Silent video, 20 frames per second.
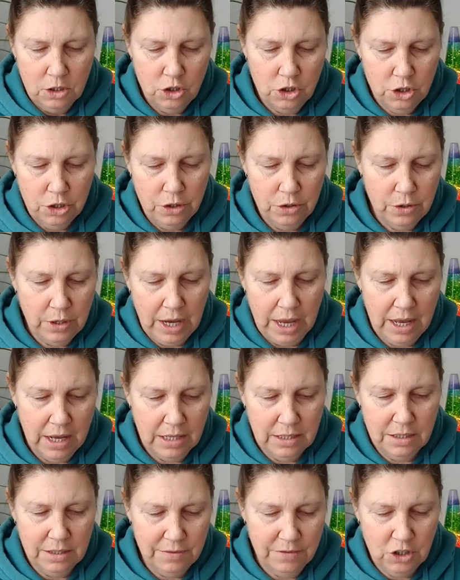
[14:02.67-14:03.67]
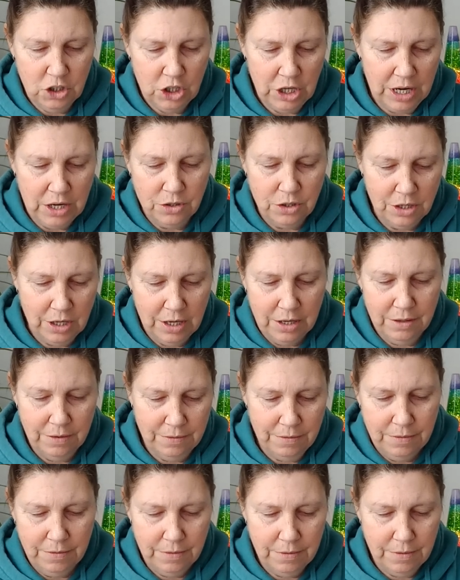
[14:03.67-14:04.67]
Two cards for shelter
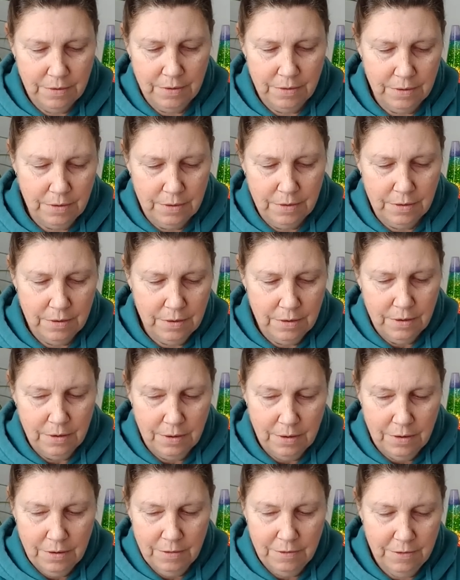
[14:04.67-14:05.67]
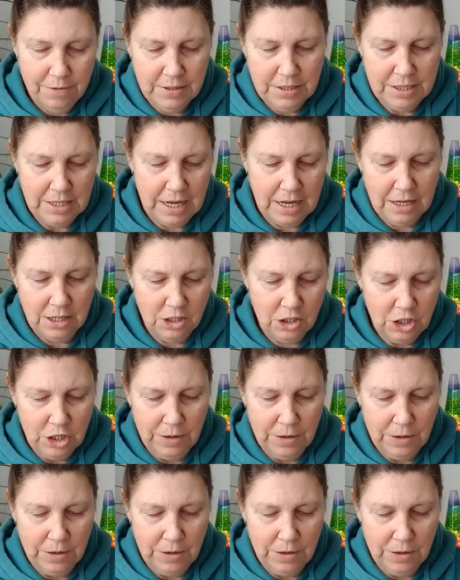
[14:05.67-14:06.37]
for Sag.